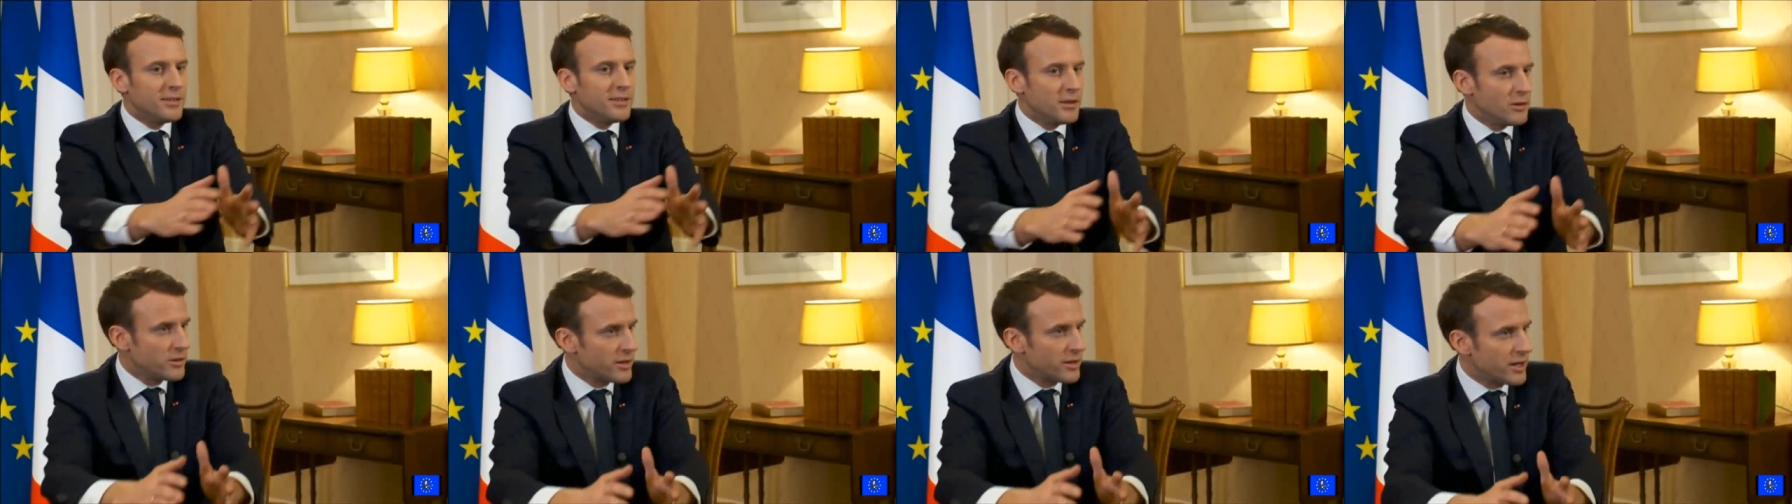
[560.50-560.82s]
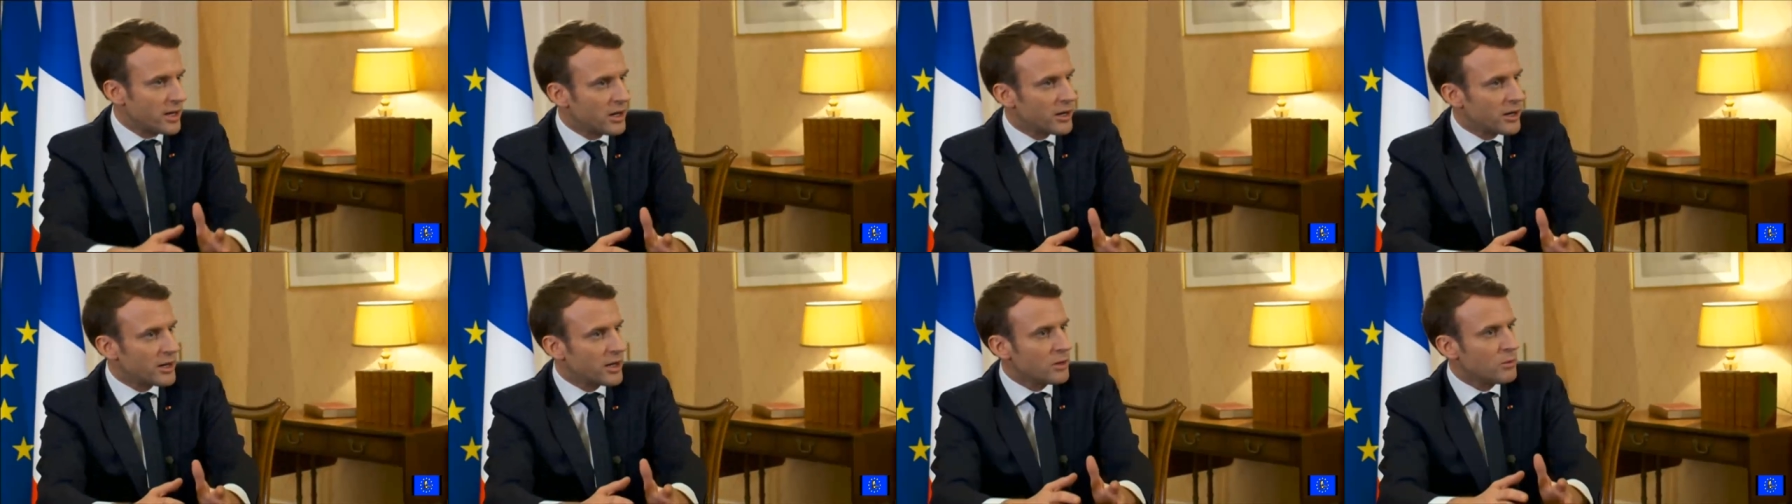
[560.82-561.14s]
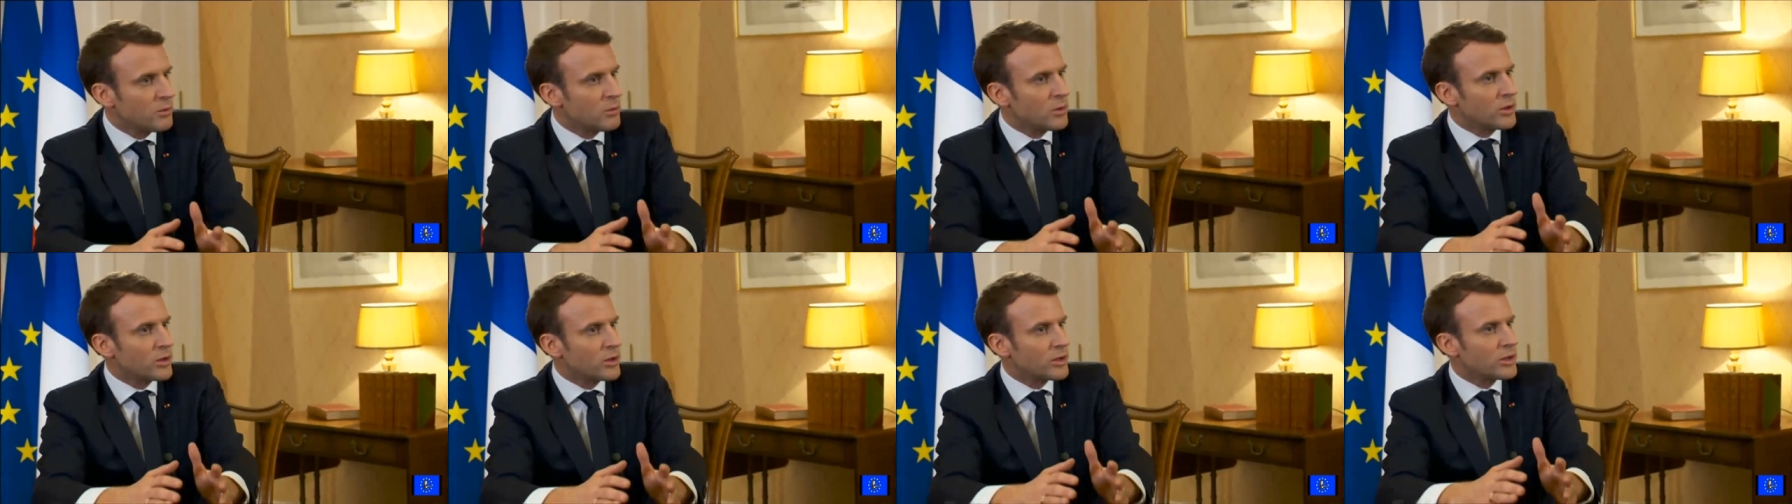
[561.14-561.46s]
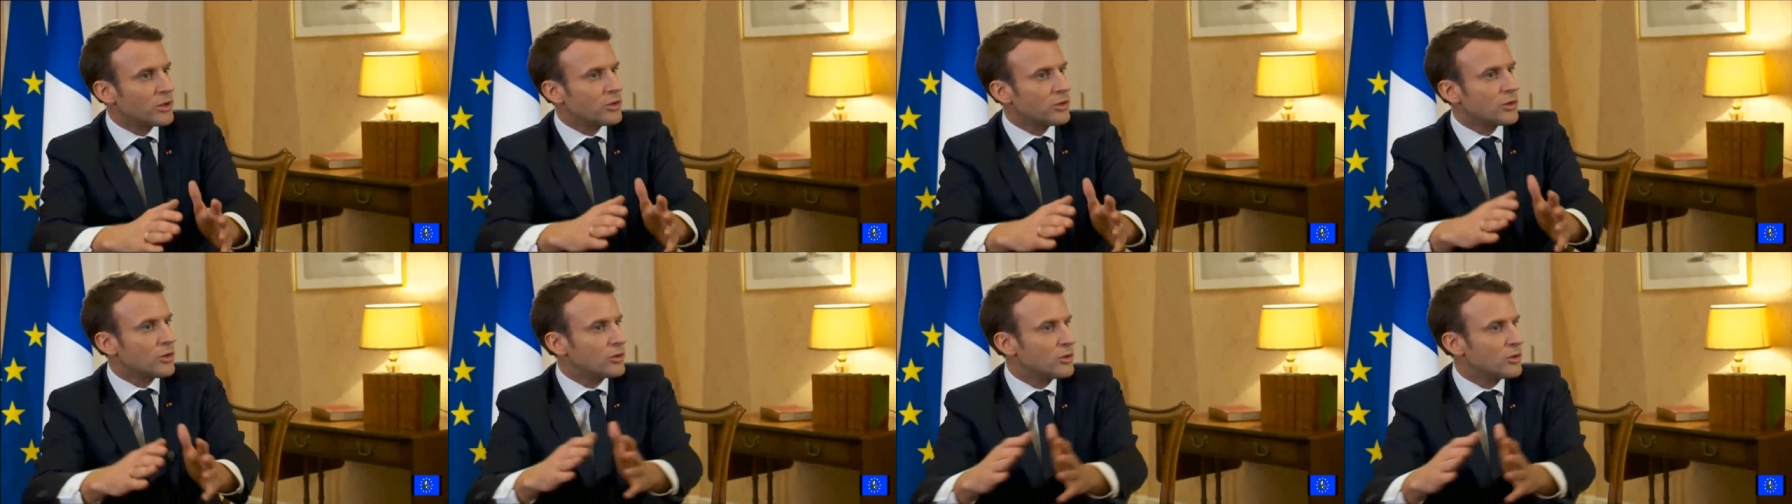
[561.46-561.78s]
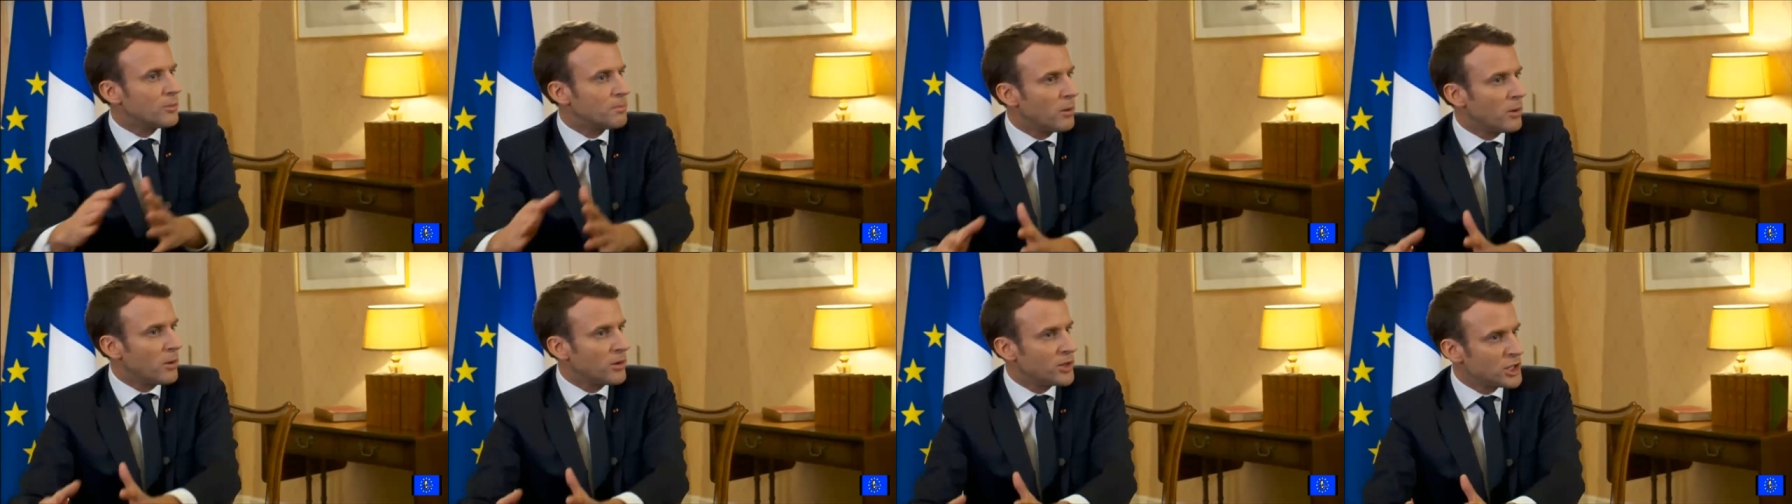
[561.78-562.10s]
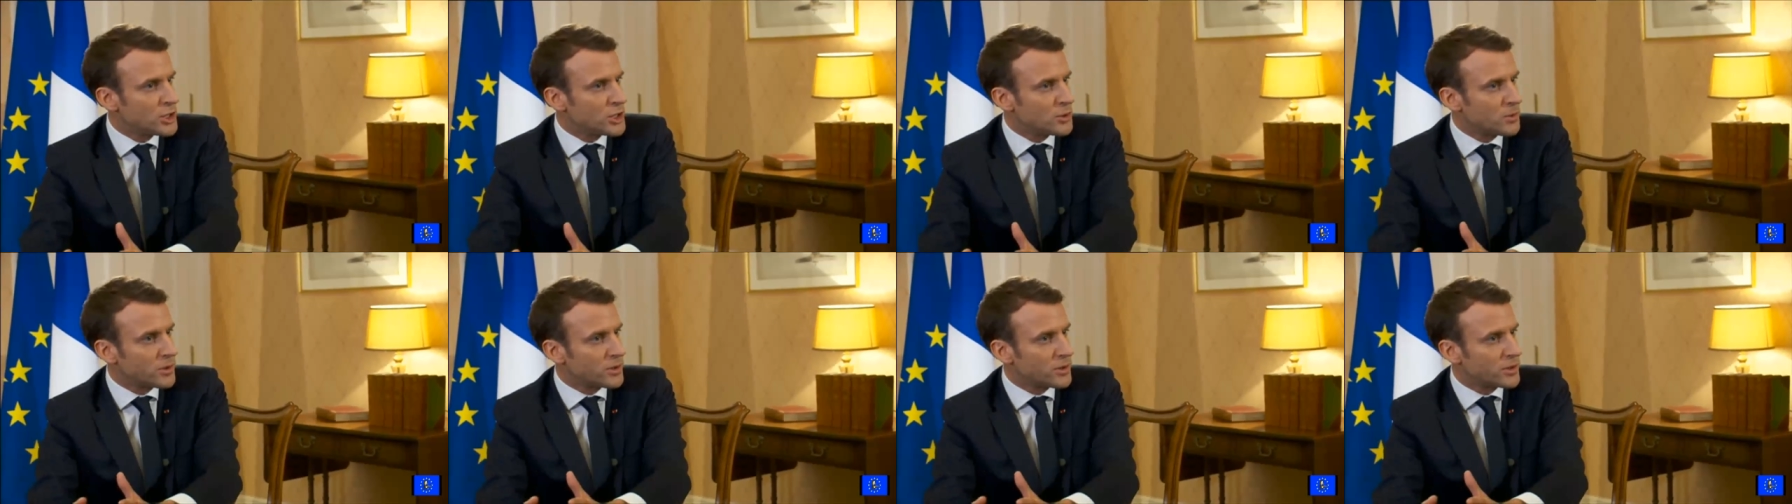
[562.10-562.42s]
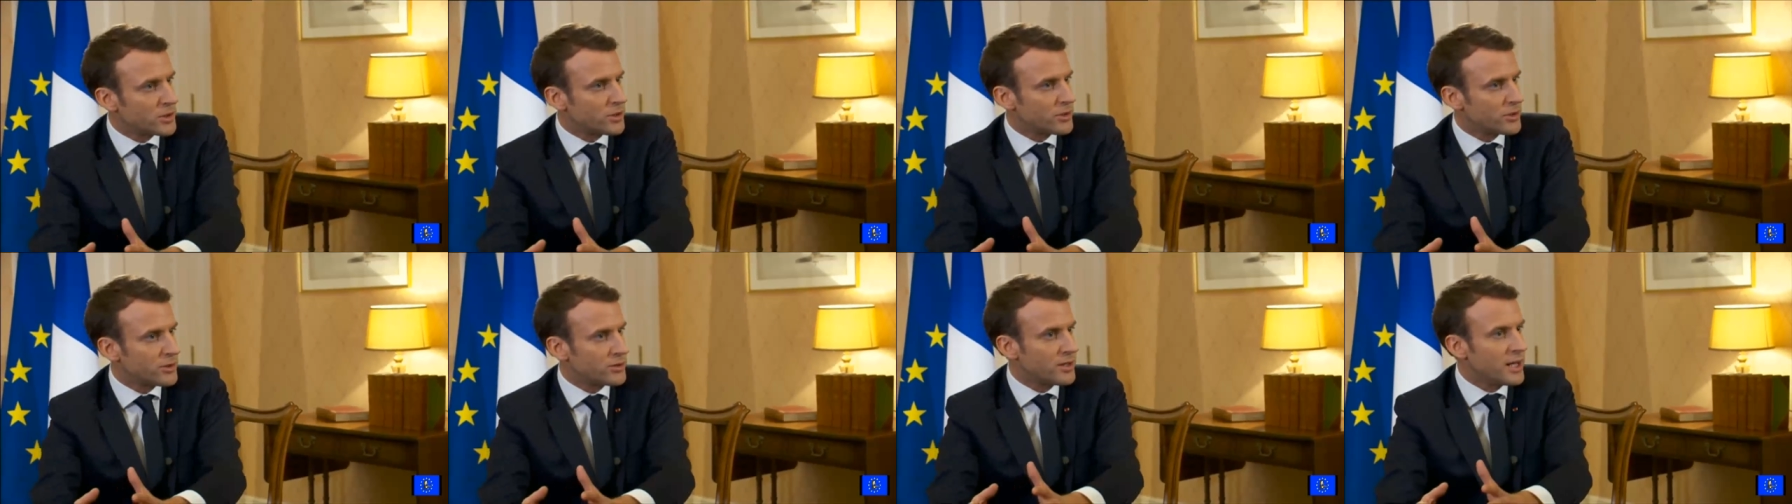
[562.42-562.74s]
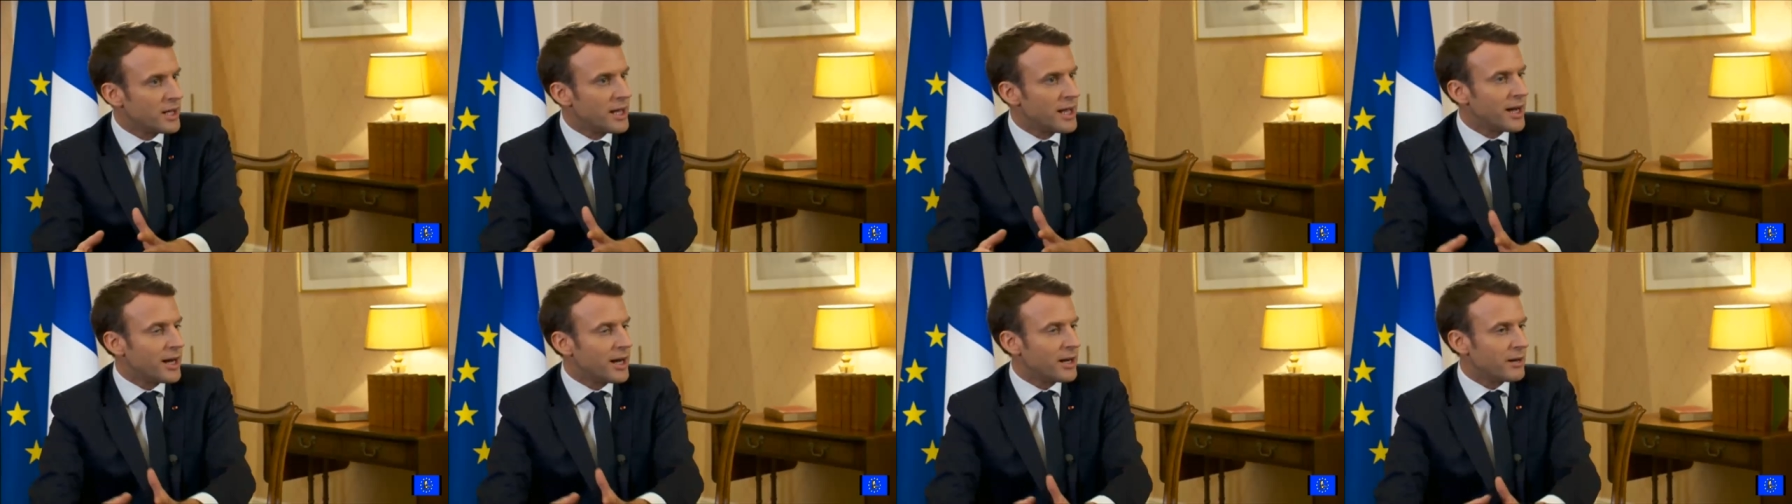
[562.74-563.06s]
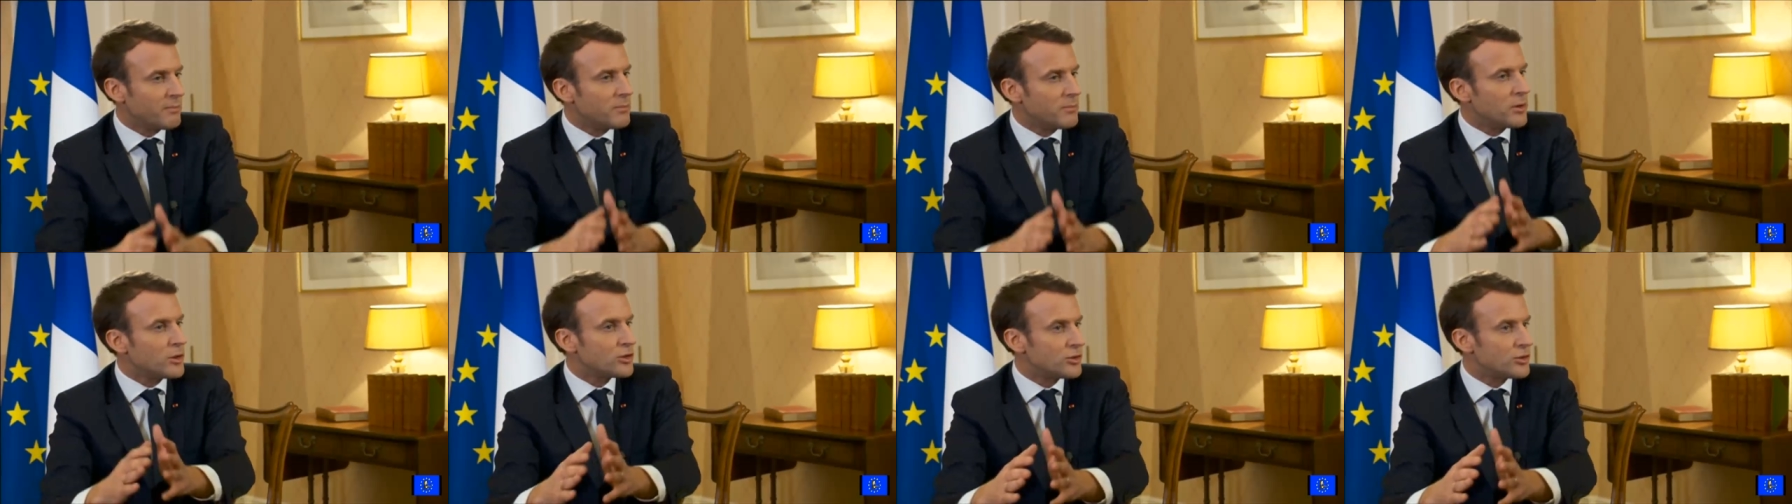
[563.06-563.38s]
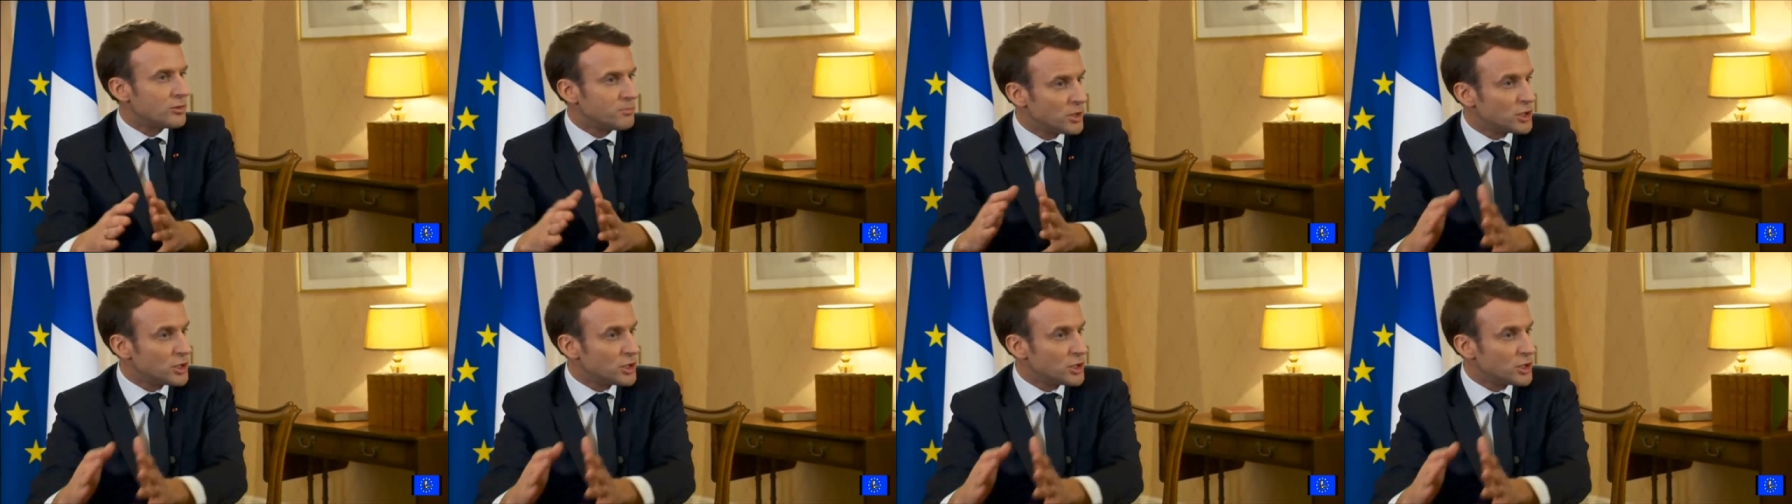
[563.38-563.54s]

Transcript: the Hungarian workers or the Polish workers are much,